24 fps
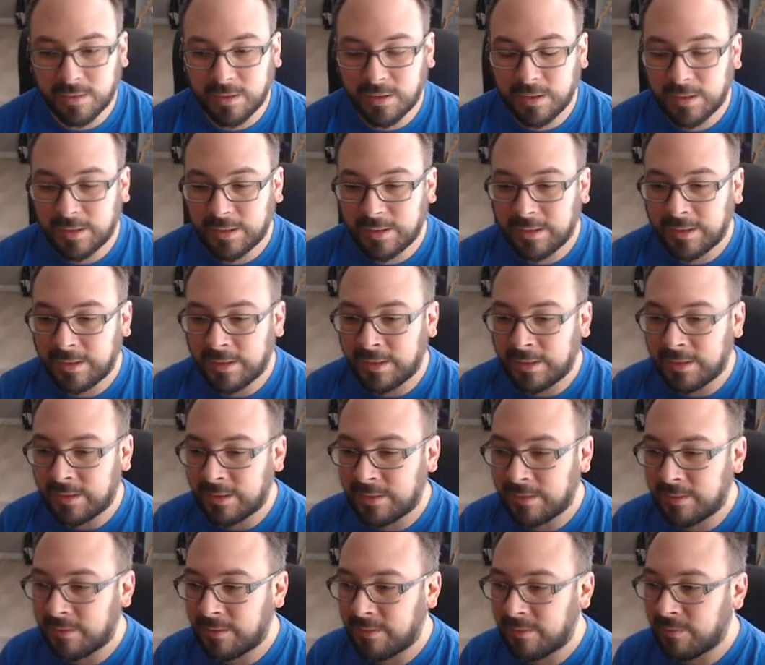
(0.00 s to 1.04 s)

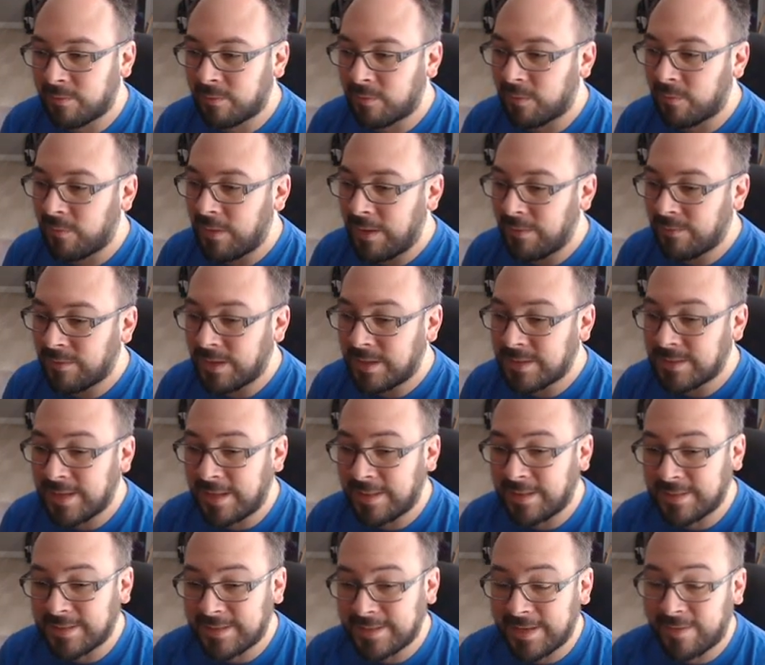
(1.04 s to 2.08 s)
For 5 dice, and
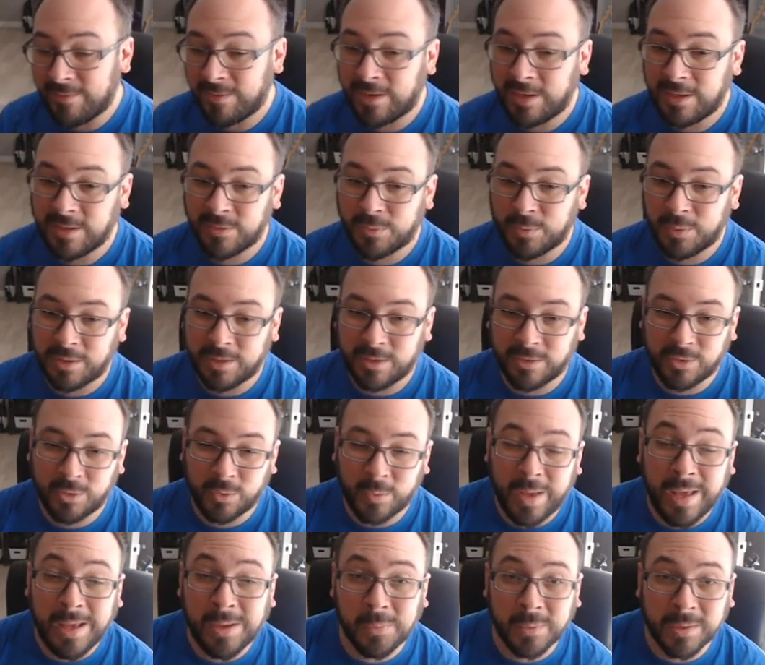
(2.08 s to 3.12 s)
then 7 dice with the 2
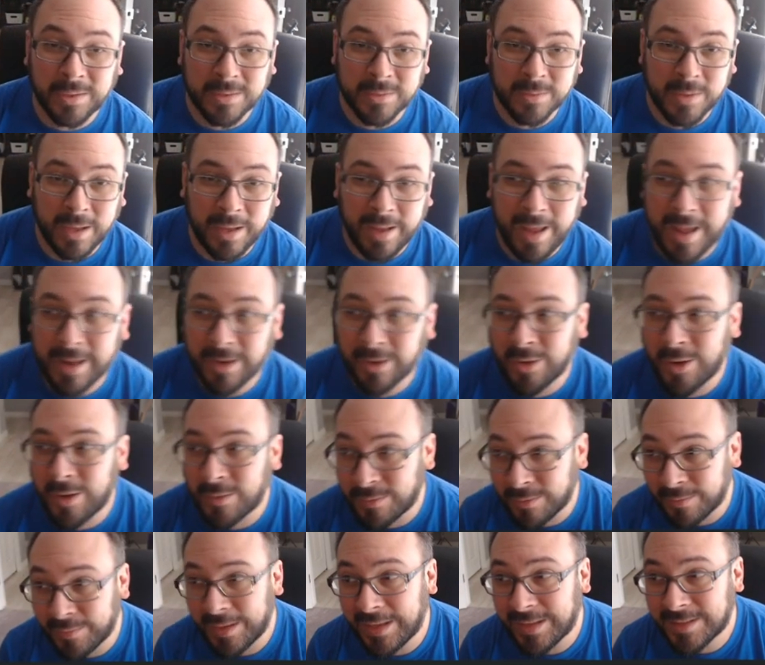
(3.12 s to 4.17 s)
A-Wings heading off
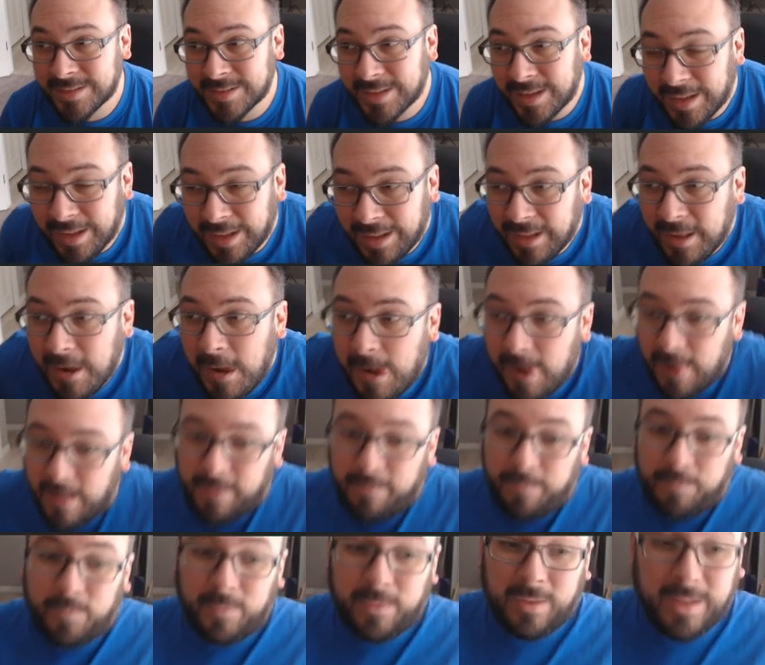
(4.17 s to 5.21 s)
evades.
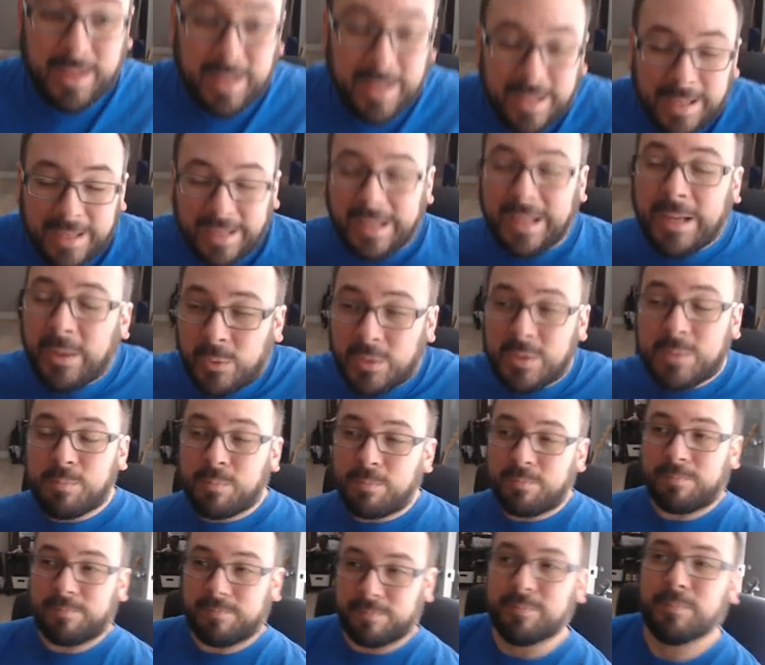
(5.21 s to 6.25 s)
It was
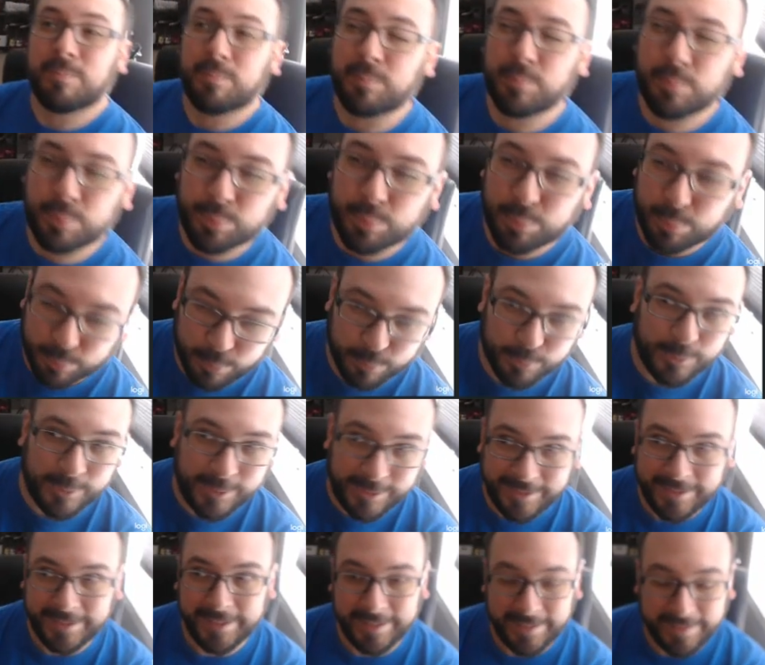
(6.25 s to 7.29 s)

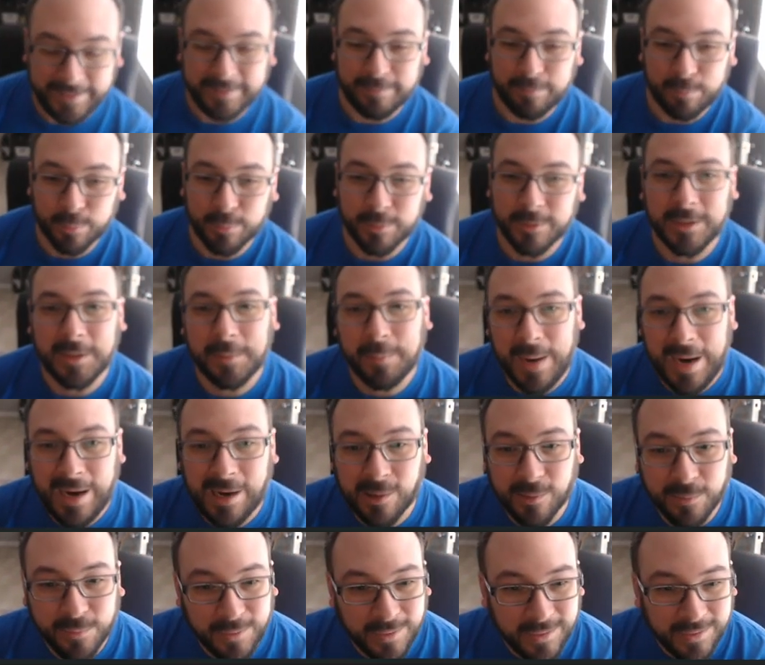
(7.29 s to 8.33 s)
pretty
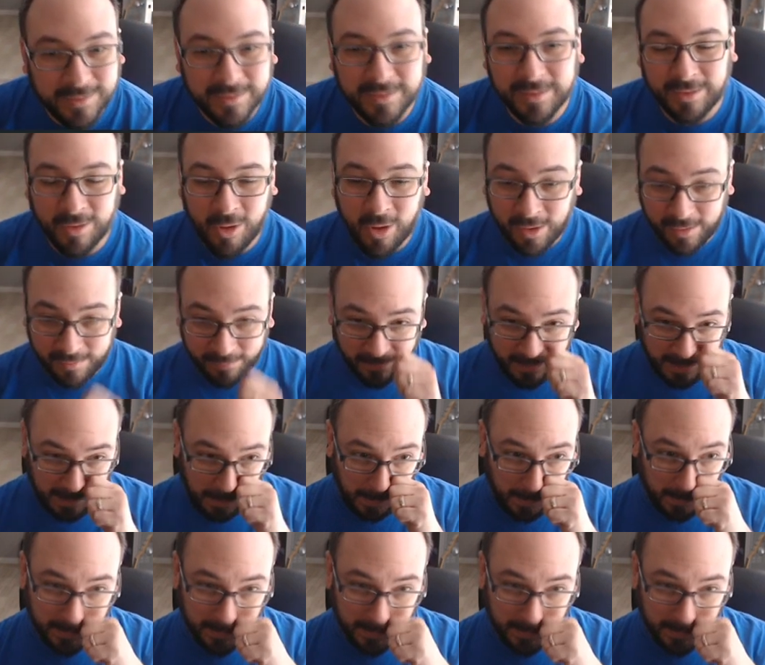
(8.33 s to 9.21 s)
powerful. A lot of fun.